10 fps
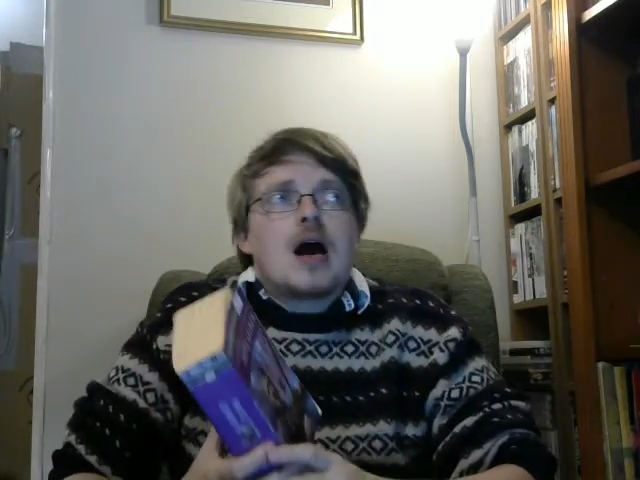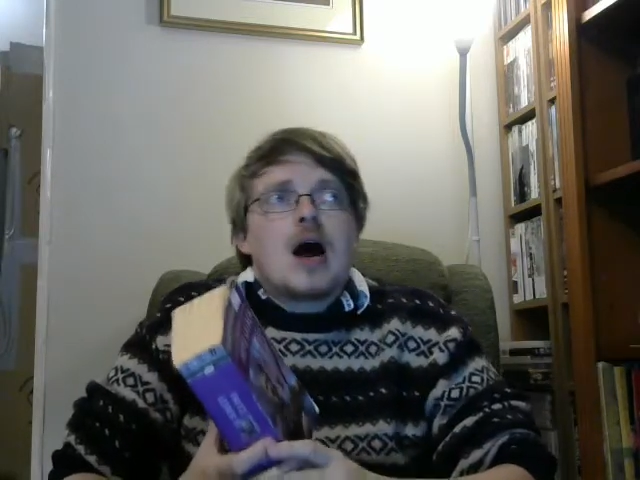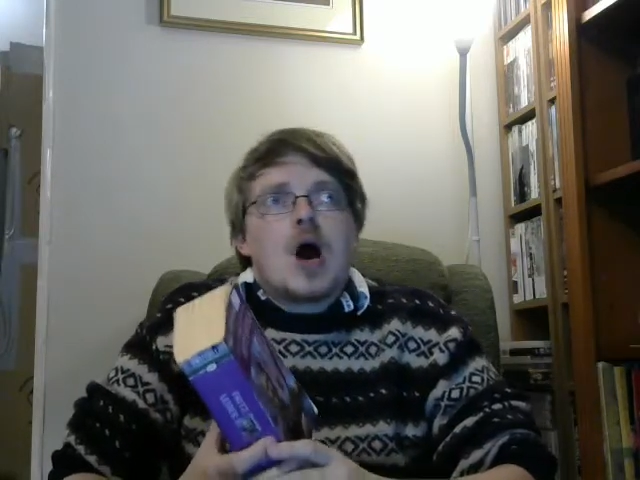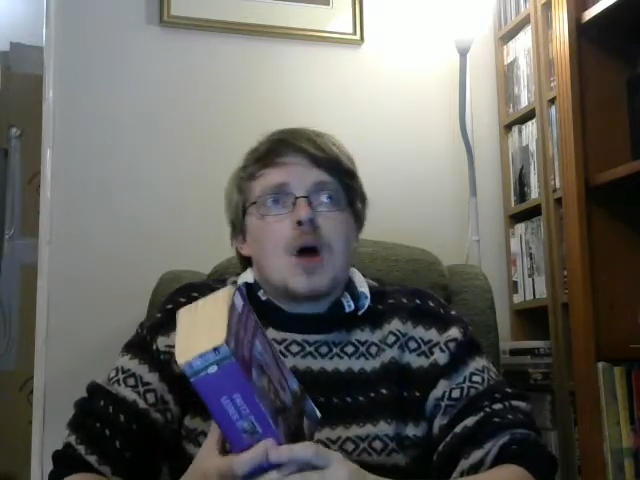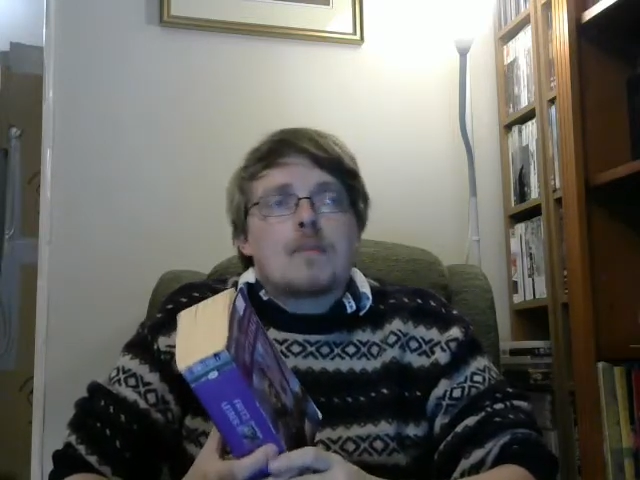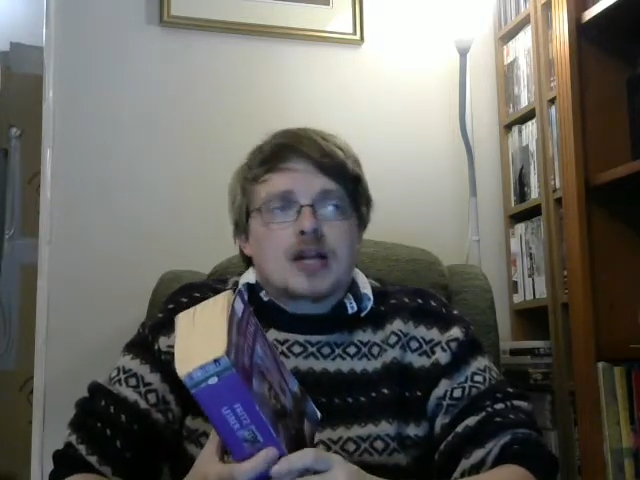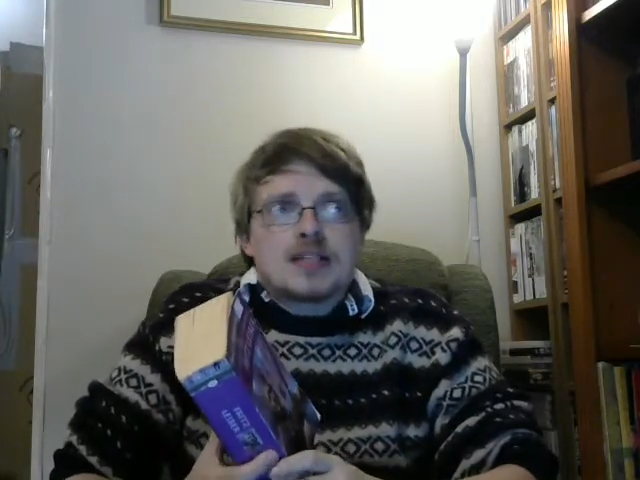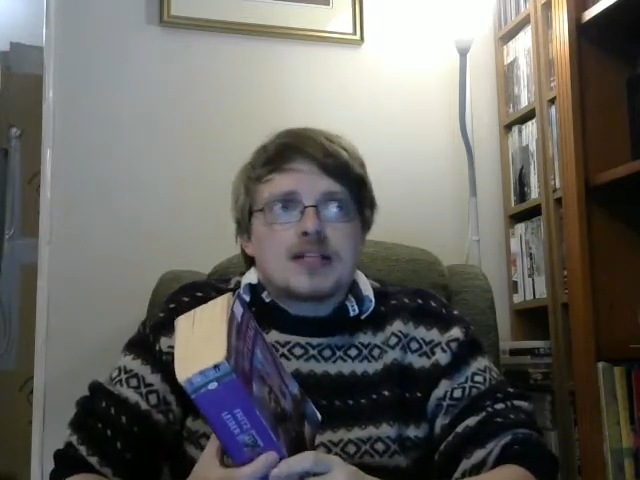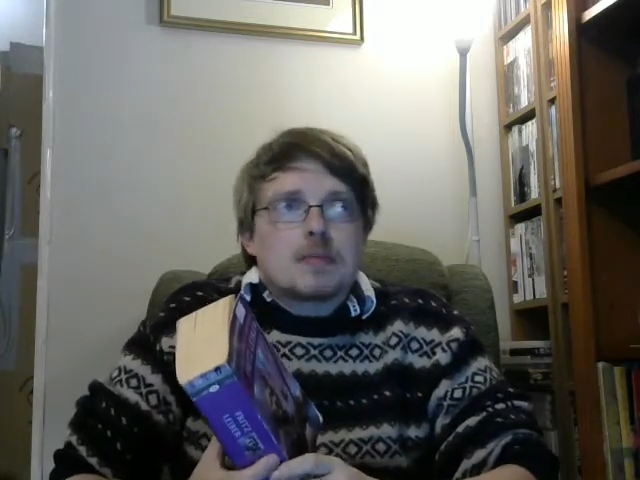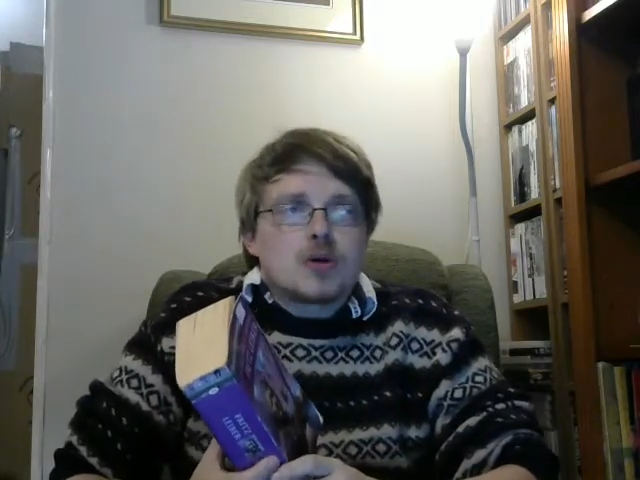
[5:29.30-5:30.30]
But I
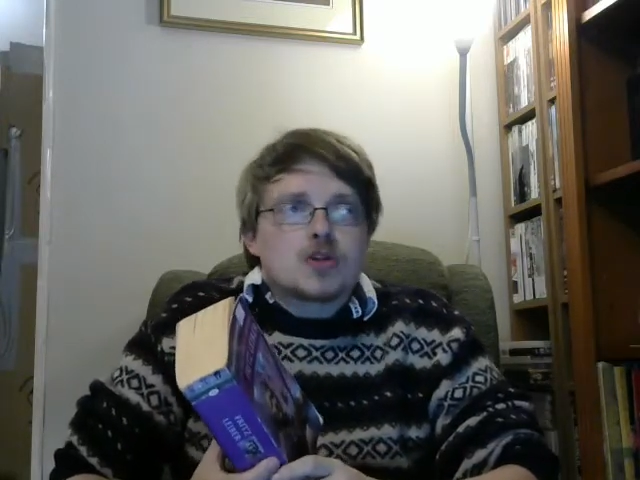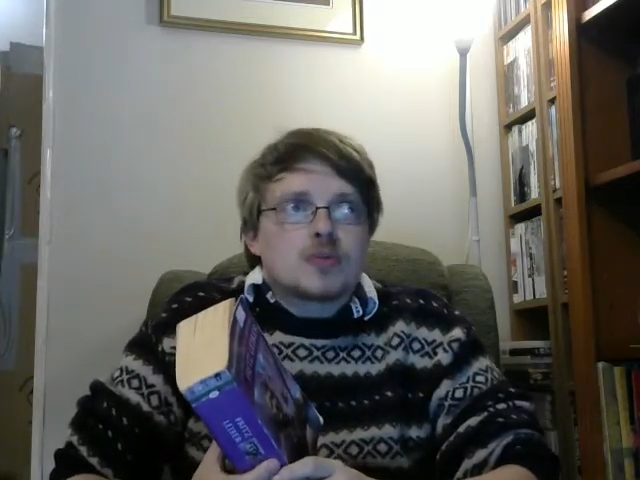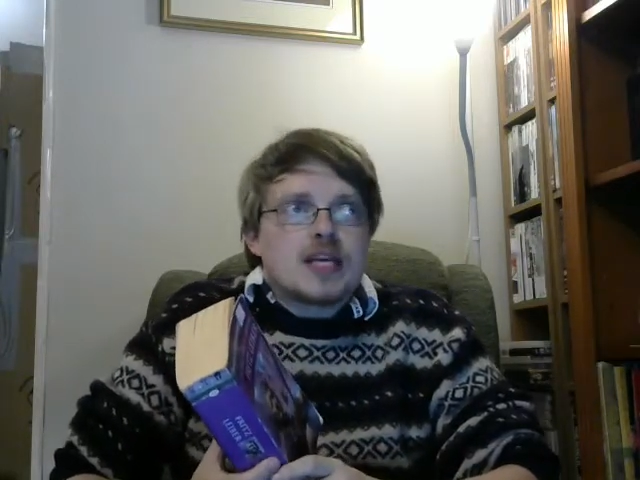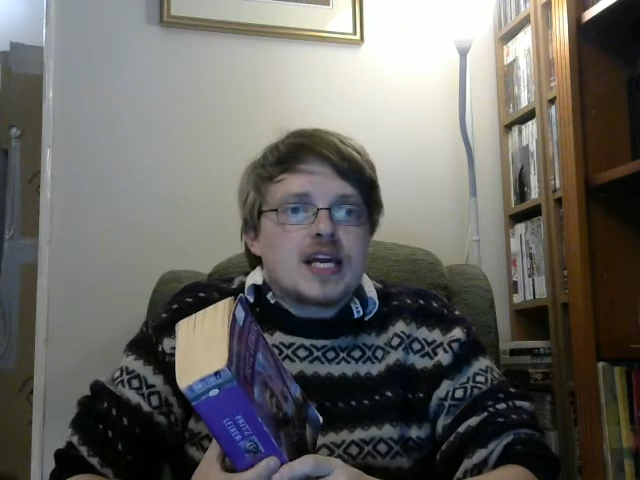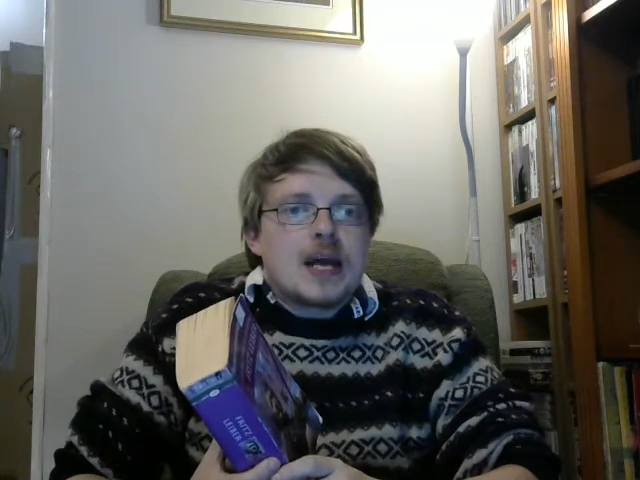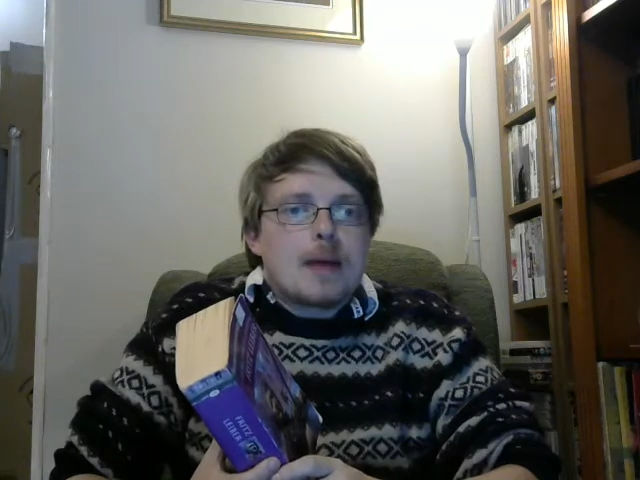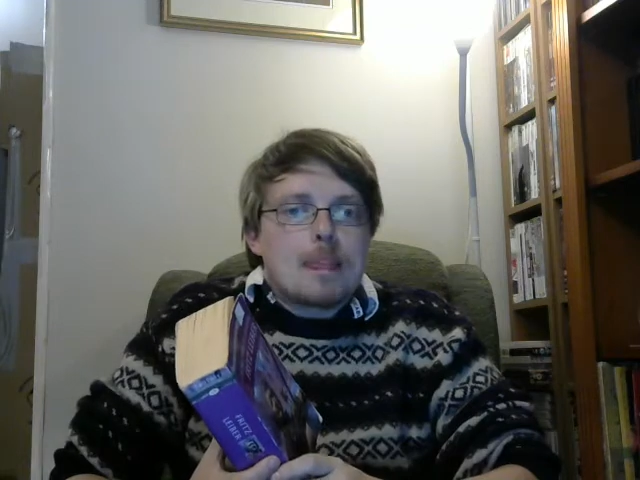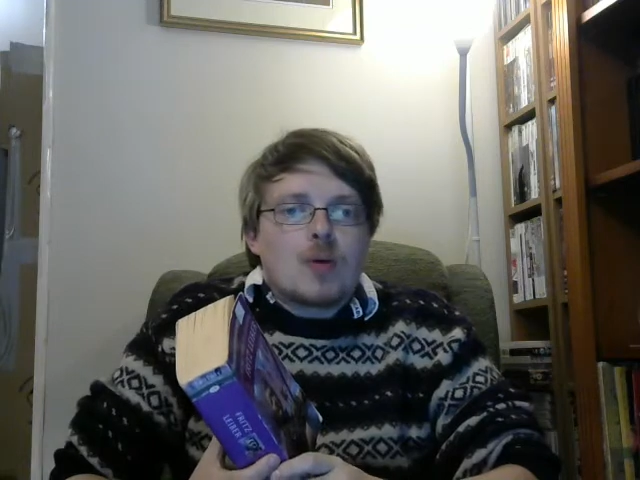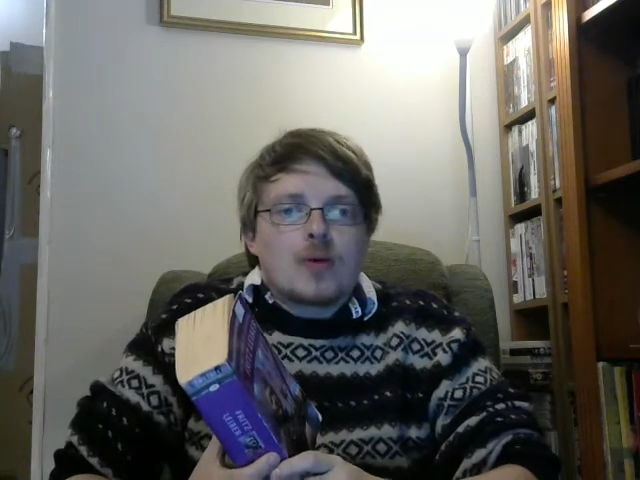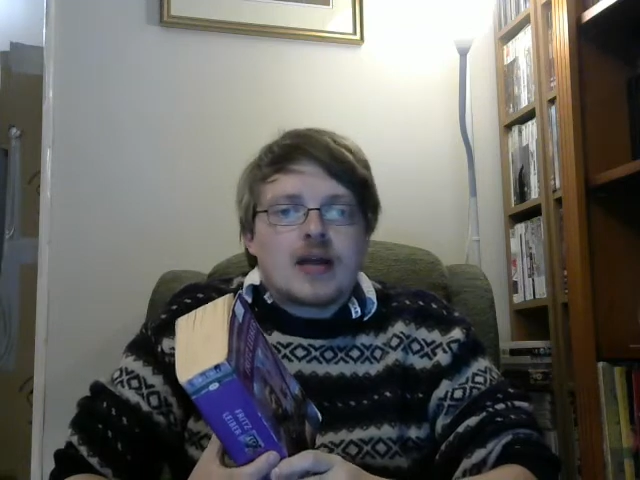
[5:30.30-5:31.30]
think possibly here
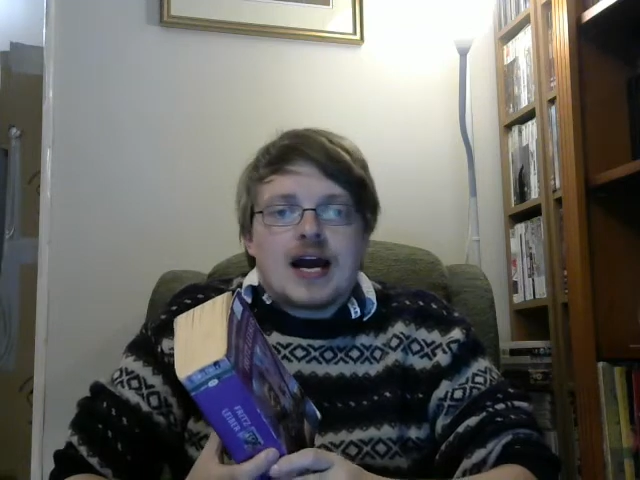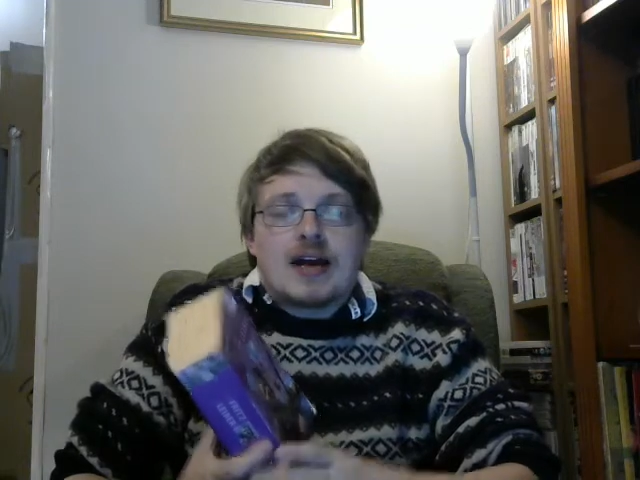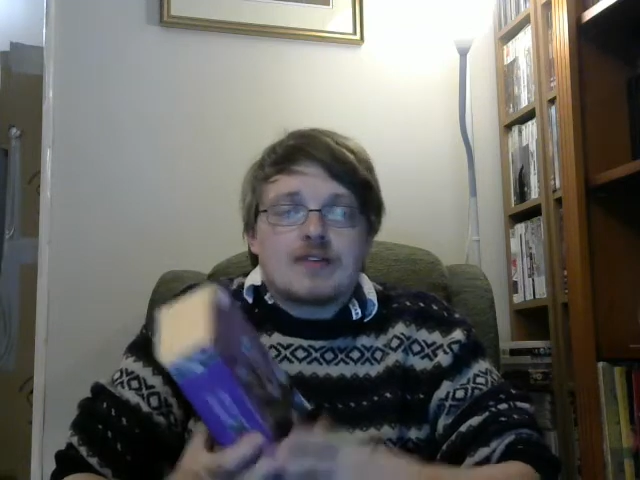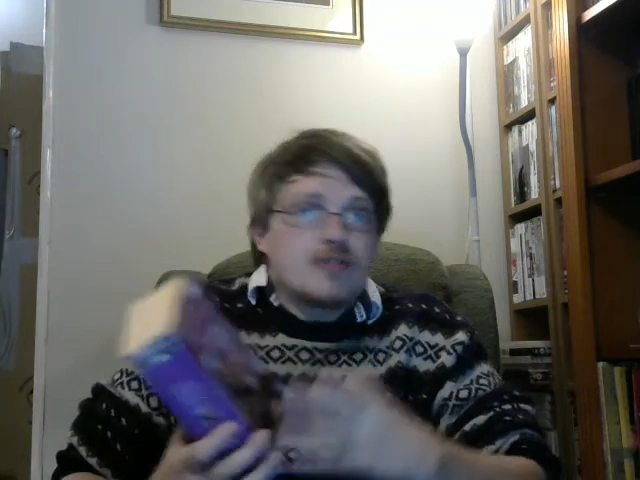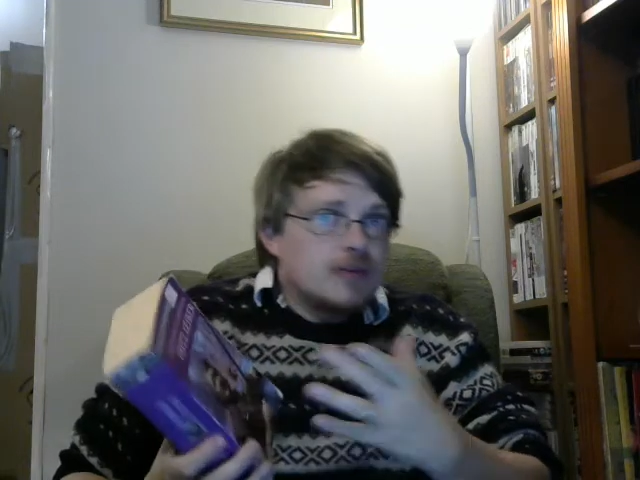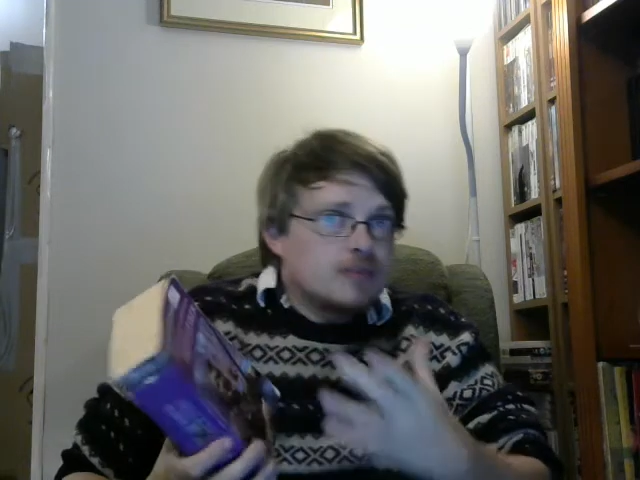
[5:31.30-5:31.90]
we have